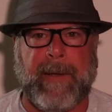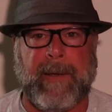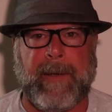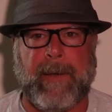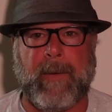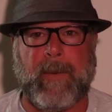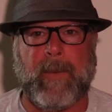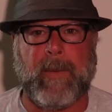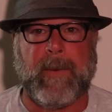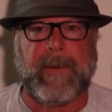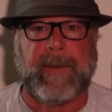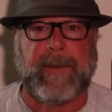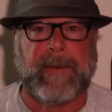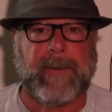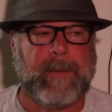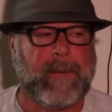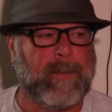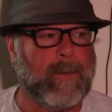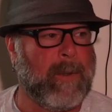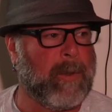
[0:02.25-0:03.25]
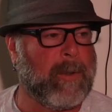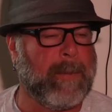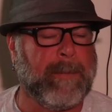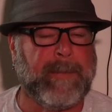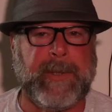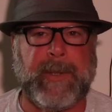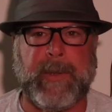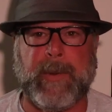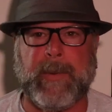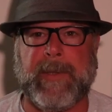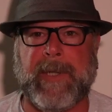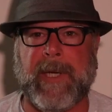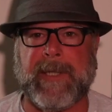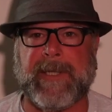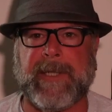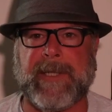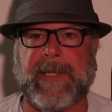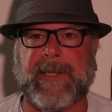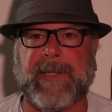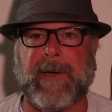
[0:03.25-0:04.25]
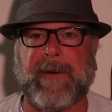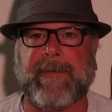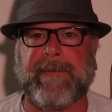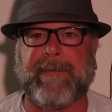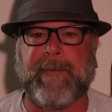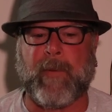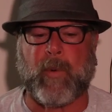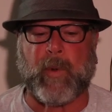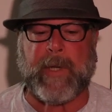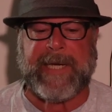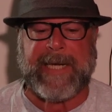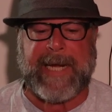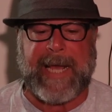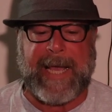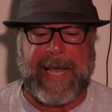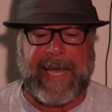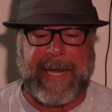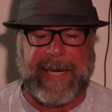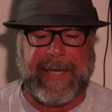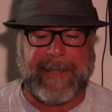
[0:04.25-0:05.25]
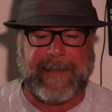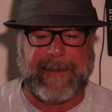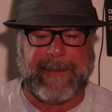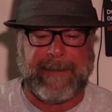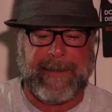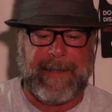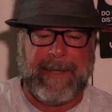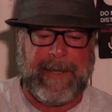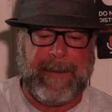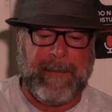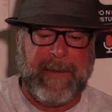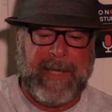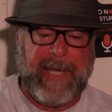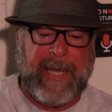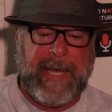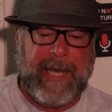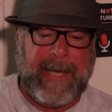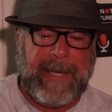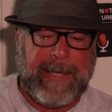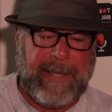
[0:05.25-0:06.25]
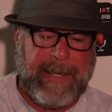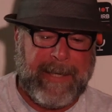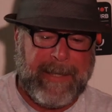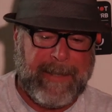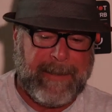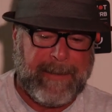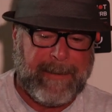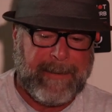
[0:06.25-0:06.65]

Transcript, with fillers: Hello, welcome to Does It Suck 49. I am the kid.